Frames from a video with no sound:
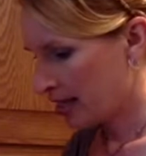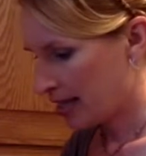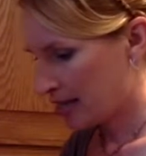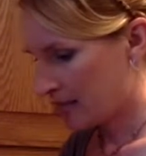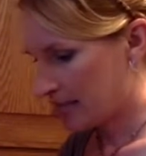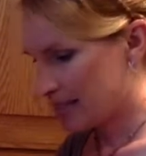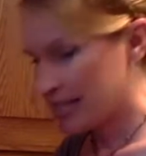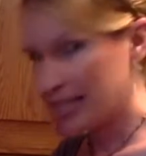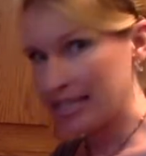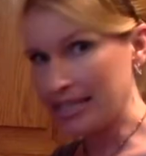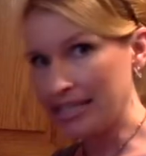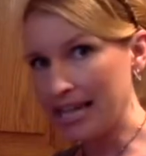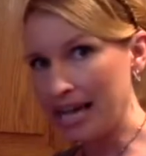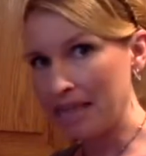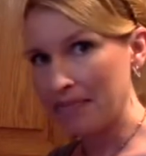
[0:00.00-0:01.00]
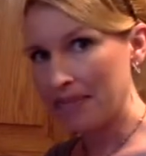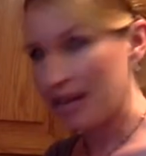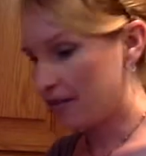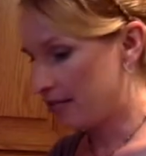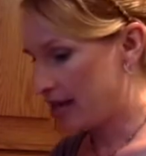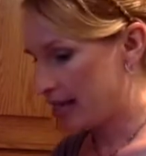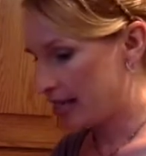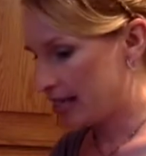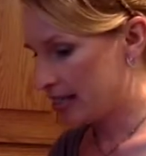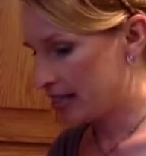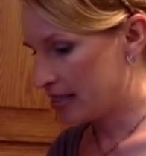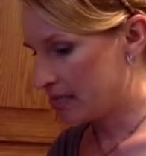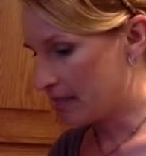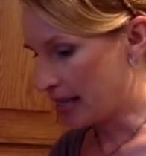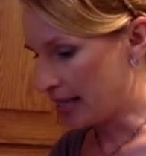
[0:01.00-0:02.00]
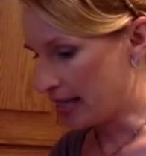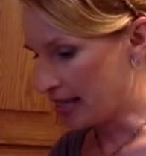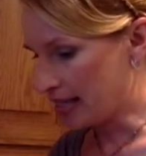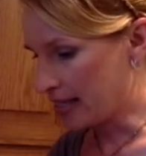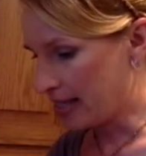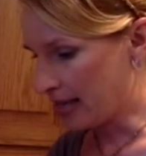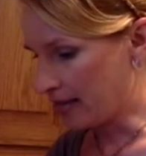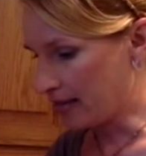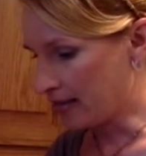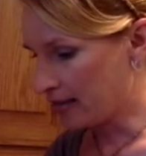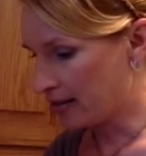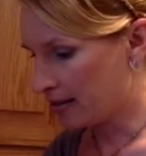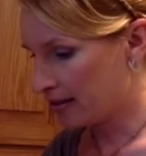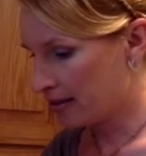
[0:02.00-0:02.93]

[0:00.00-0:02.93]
I'm just going to tap that right into my container,